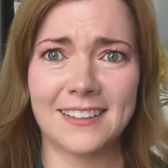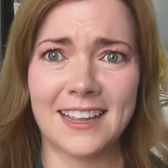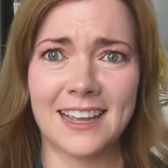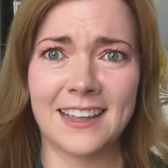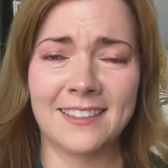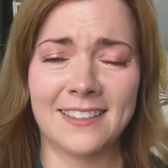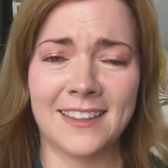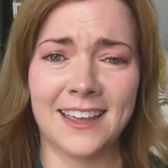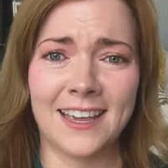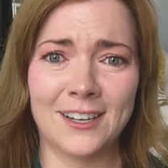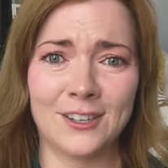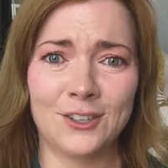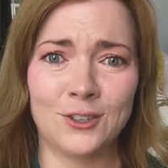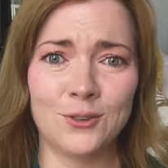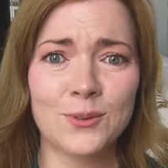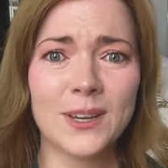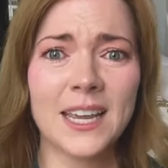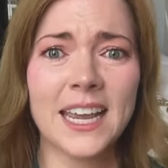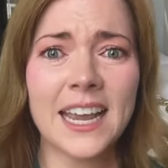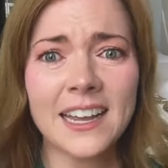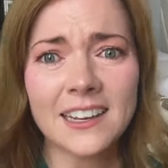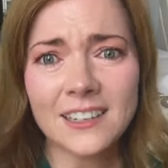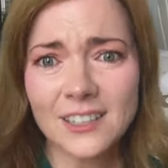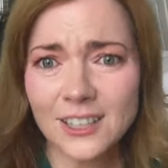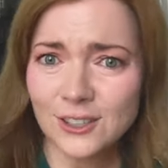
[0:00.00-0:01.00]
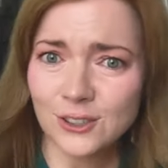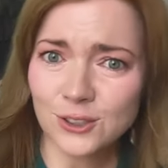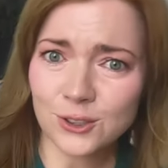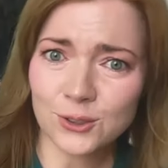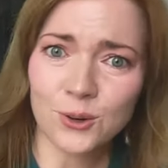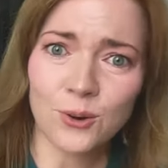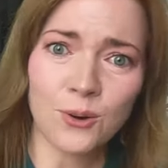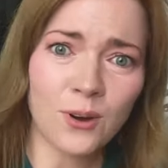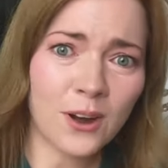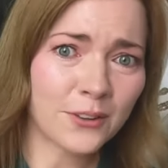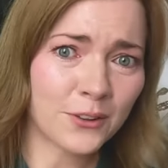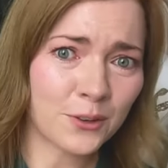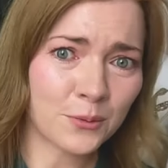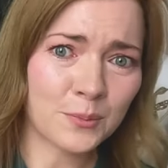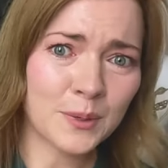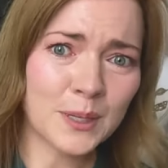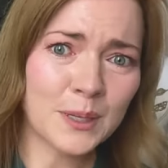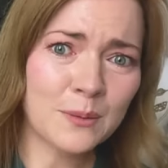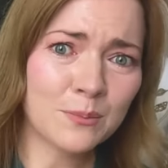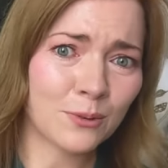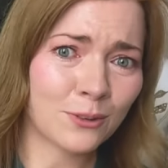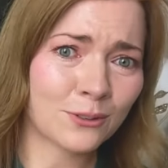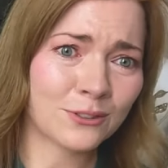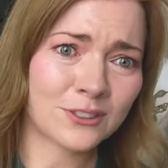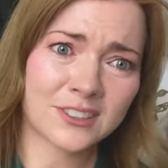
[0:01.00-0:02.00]
and then you can't control other
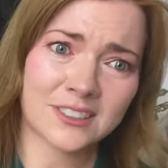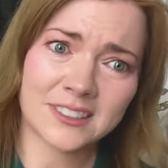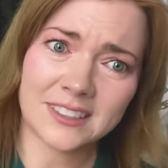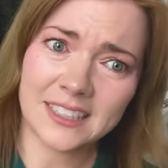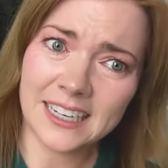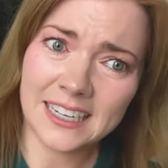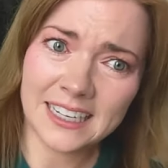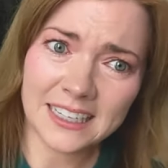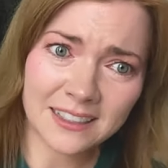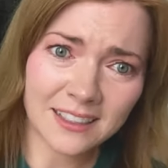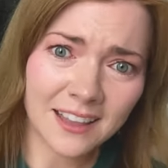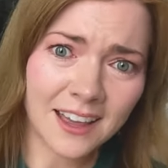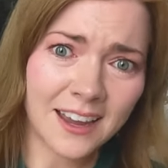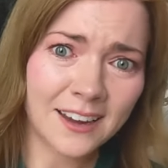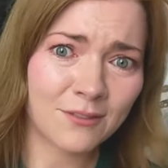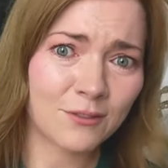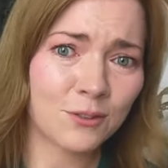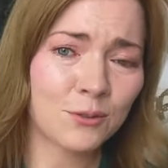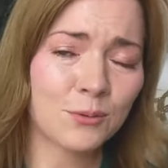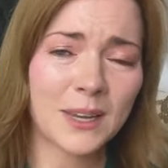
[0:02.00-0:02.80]
people, just like in life.